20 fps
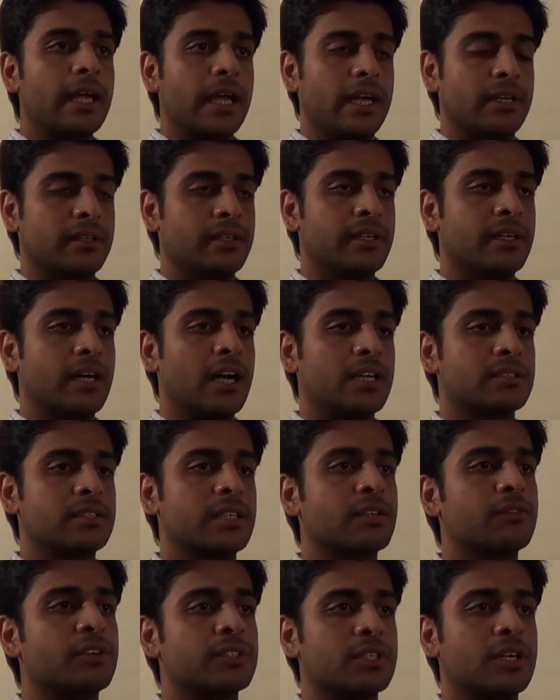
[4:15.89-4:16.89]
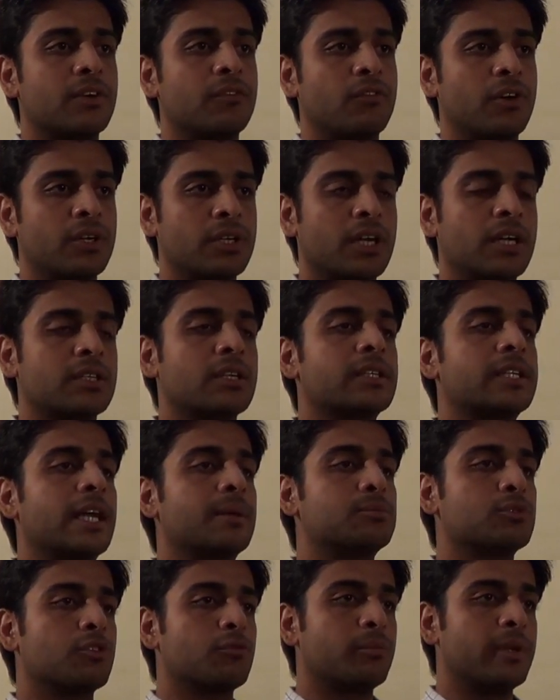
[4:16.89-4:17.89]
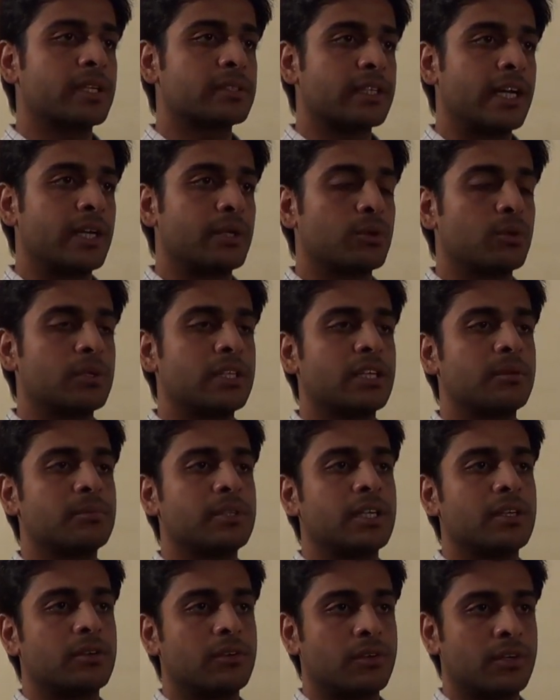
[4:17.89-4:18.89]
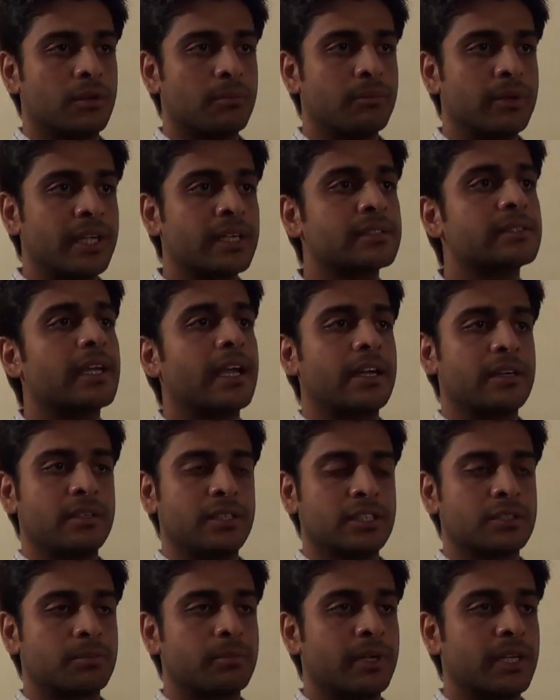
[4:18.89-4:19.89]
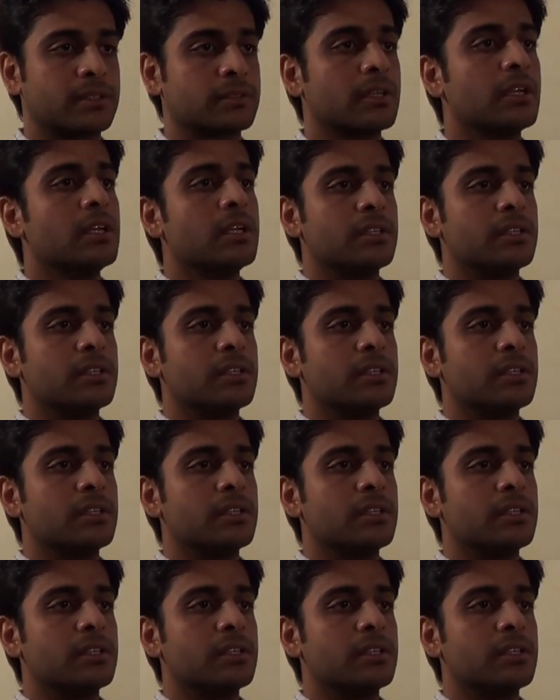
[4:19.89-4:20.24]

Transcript: And they asked that what are the types of brakes. I told them that drum brakes and disc brakes.